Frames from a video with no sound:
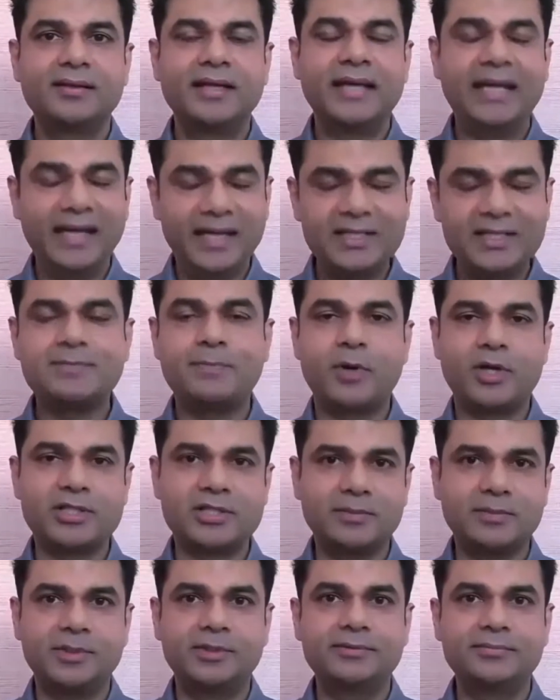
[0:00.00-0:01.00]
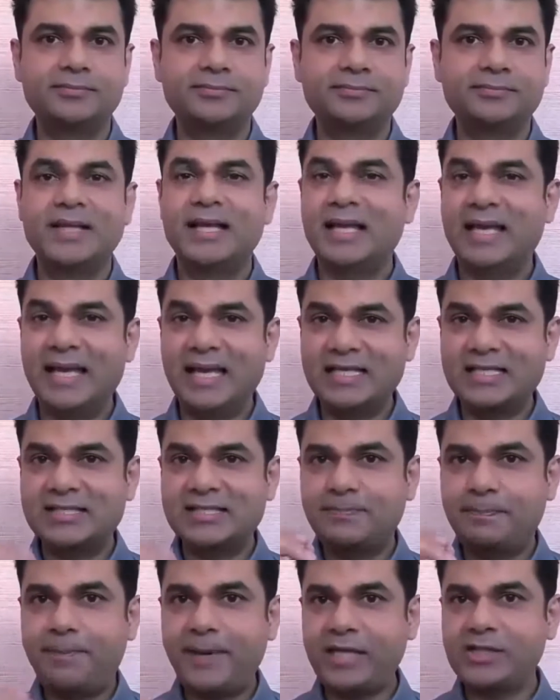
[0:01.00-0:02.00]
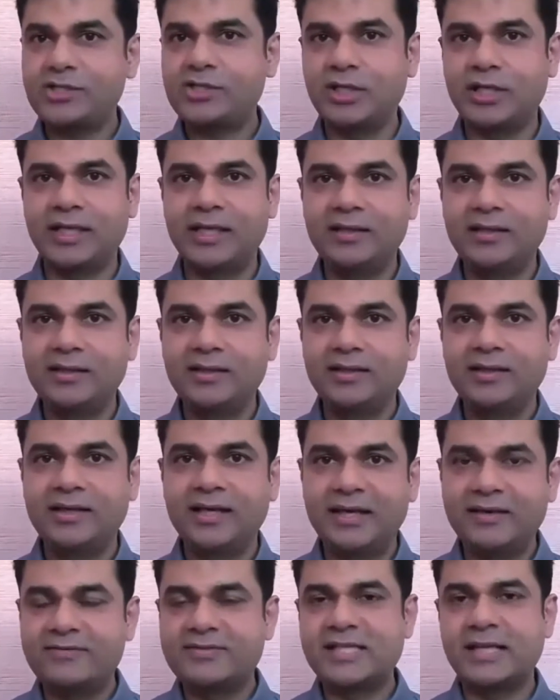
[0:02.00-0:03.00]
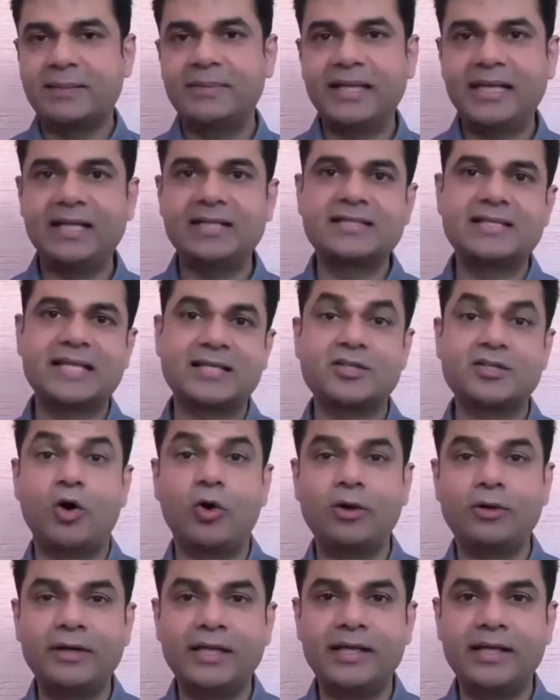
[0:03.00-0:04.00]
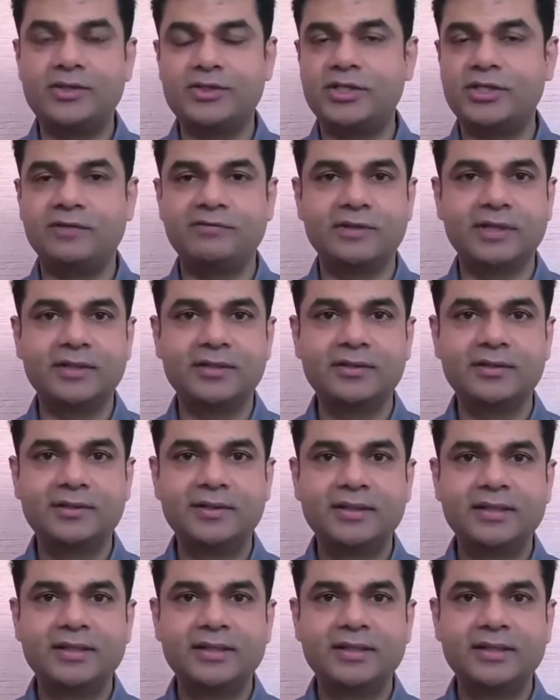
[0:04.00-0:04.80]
it is possible, especially if somebody else has already achieved it.